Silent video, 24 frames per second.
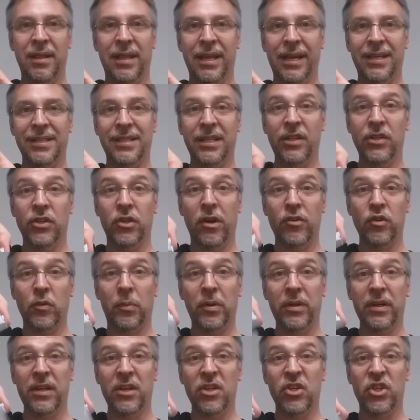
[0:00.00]
Like I said, these cards are
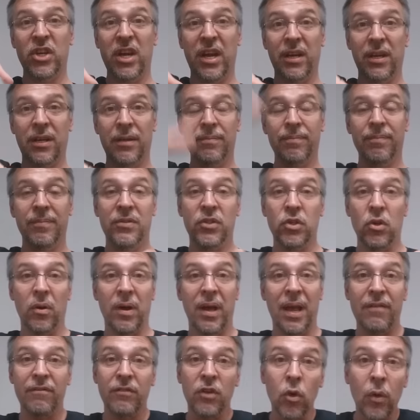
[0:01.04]
printed in China, so
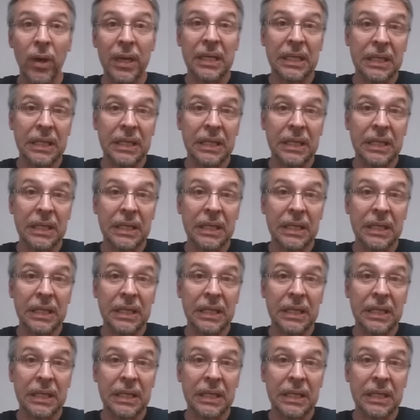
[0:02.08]
I have no